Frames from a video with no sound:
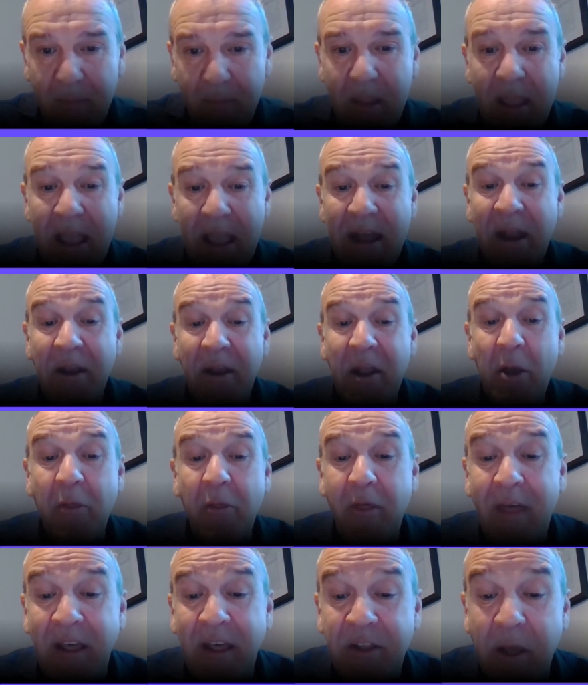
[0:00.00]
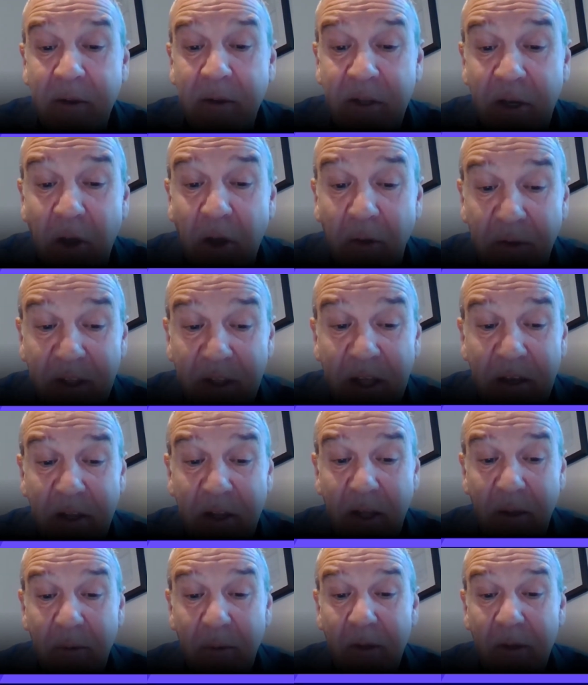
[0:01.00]
And I know that that's going to
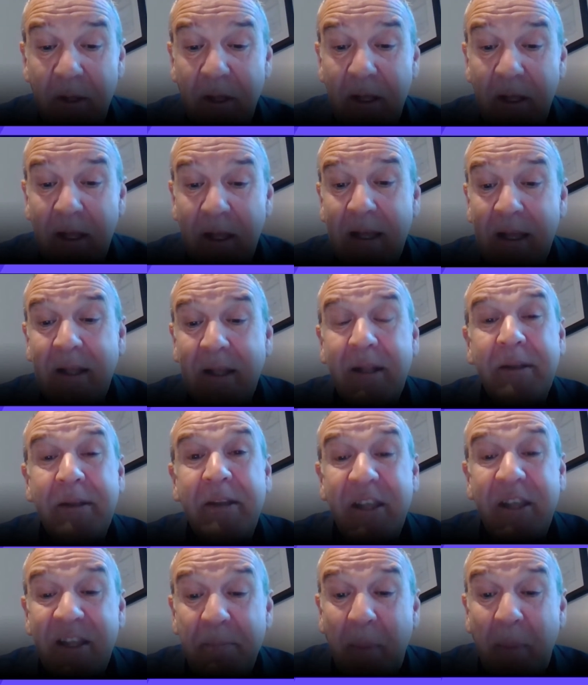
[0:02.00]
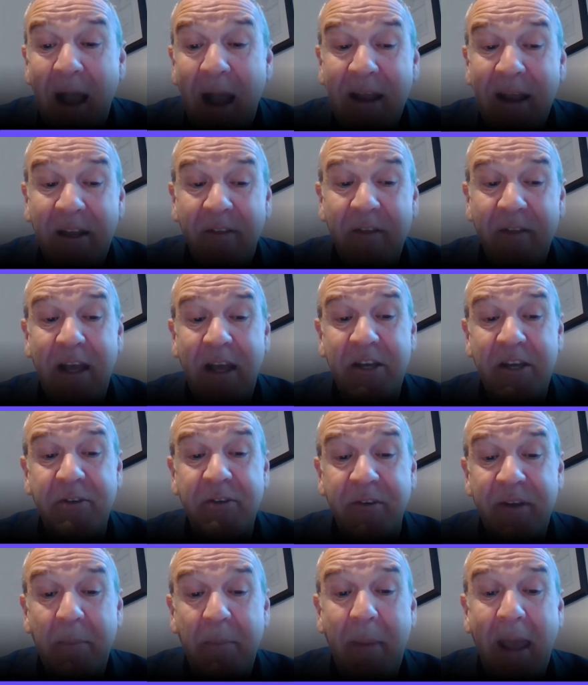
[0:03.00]
continue. Despite the
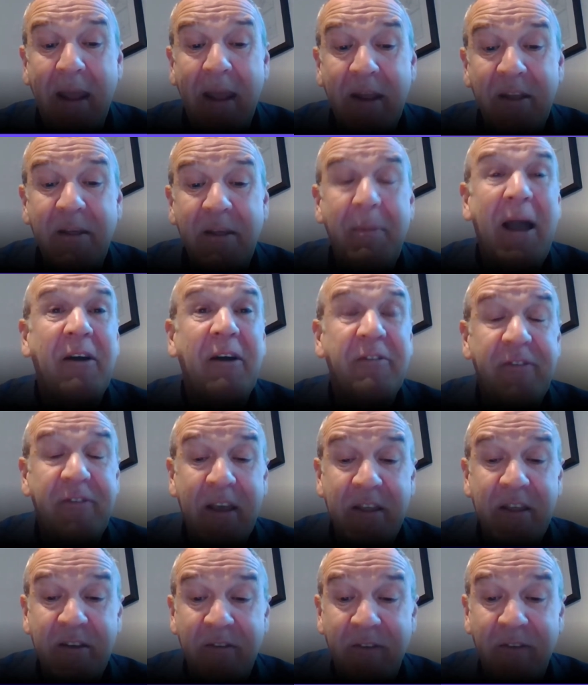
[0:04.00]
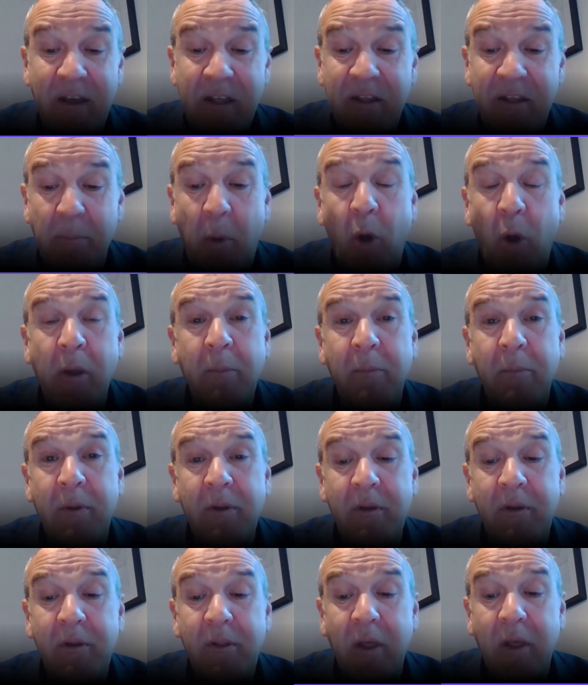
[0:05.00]
national debate about face-to-face
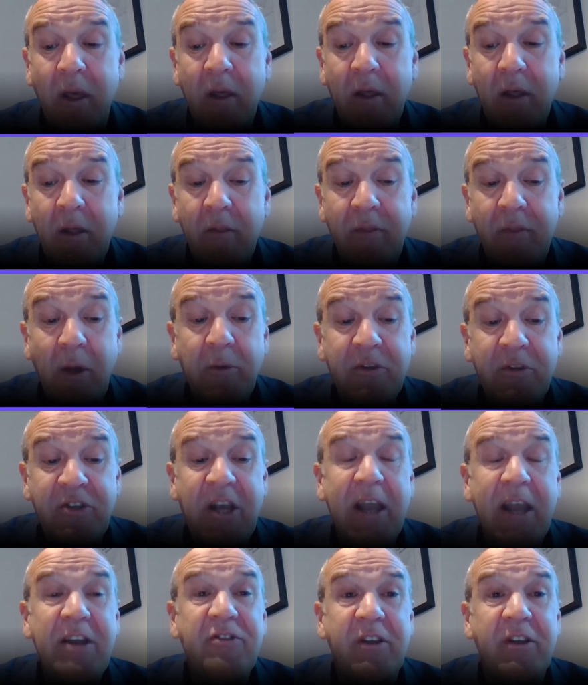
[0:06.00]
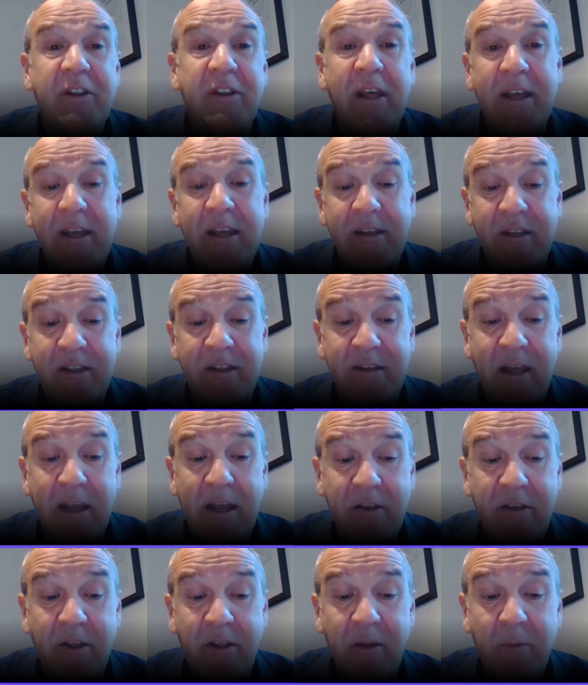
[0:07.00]
appointment, those changes are here to stay
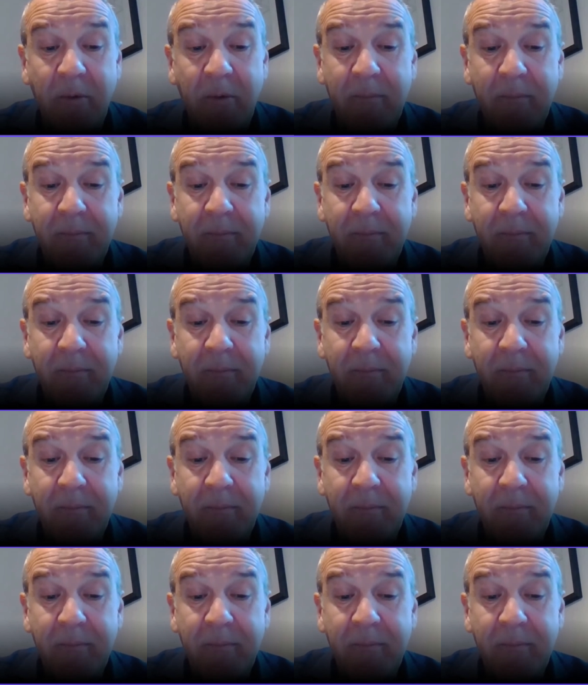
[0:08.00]
too.